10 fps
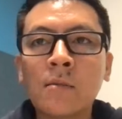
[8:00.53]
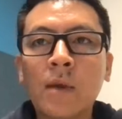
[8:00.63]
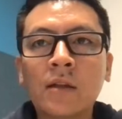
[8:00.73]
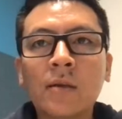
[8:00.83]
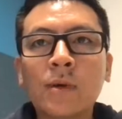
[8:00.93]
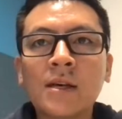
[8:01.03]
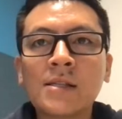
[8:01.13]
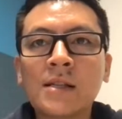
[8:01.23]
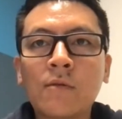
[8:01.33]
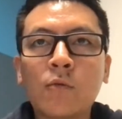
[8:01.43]
mainly
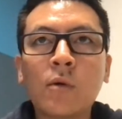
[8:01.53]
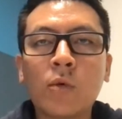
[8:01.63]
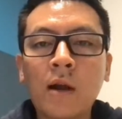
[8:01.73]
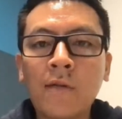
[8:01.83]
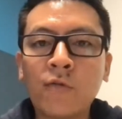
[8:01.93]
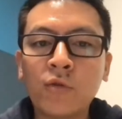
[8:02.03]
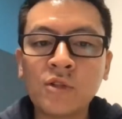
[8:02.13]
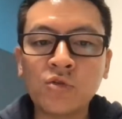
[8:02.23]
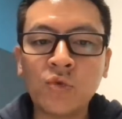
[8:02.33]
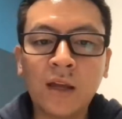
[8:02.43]
because we weren't at full
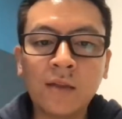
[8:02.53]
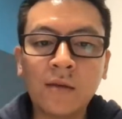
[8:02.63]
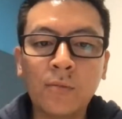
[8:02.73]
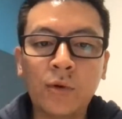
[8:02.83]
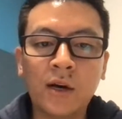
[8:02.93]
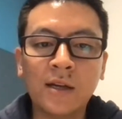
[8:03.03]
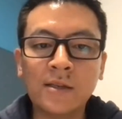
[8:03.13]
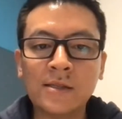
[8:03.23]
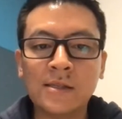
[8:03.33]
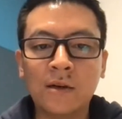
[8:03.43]
strength,
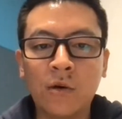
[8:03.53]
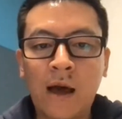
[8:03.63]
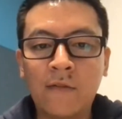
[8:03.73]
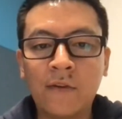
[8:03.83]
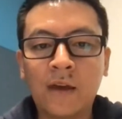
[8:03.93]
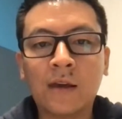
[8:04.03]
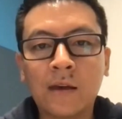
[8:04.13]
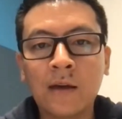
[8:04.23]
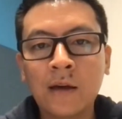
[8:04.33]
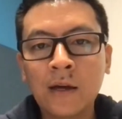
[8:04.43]
but still
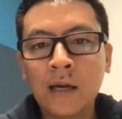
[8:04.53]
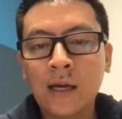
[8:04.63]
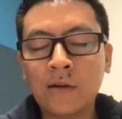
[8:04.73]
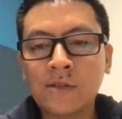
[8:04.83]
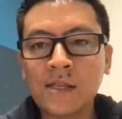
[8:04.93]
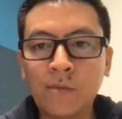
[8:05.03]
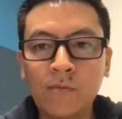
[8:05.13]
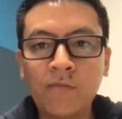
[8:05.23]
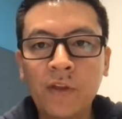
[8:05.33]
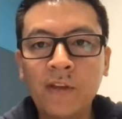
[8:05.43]
having
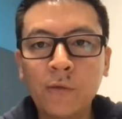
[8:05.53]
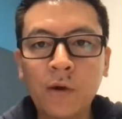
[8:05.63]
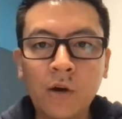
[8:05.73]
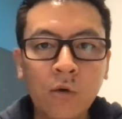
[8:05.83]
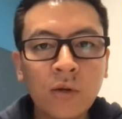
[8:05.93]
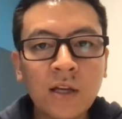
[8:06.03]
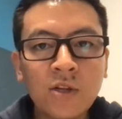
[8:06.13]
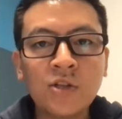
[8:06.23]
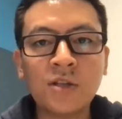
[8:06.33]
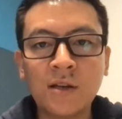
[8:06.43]
some a little bit
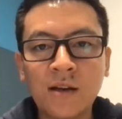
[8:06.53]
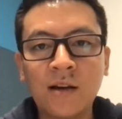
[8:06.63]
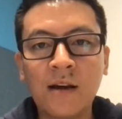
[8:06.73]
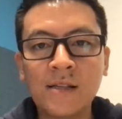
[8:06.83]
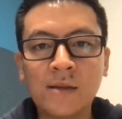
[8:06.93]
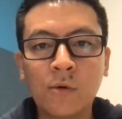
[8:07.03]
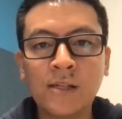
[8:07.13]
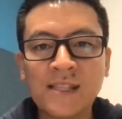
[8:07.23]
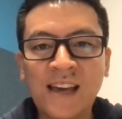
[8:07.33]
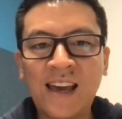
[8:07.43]
ownage, as they
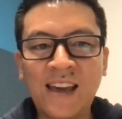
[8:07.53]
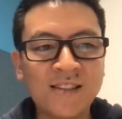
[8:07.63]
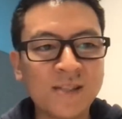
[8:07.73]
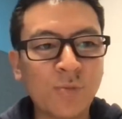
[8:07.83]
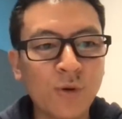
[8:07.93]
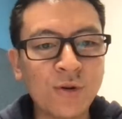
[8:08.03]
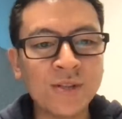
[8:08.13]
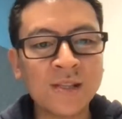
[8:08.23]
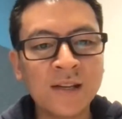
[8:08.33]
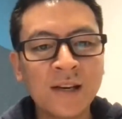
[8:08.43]
would say in
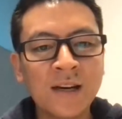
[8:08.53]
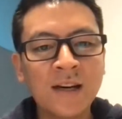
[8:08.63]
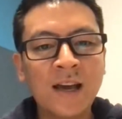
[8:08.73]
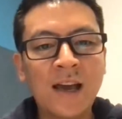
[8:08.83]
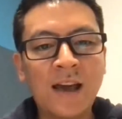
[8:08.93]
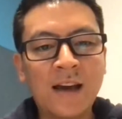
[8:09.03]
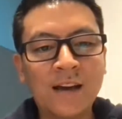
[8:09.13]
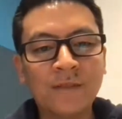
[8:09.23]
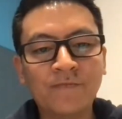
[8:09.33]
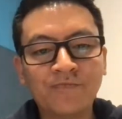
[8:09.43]
sports.
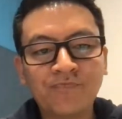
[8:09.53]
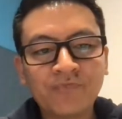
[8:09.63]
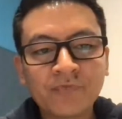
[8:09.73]
And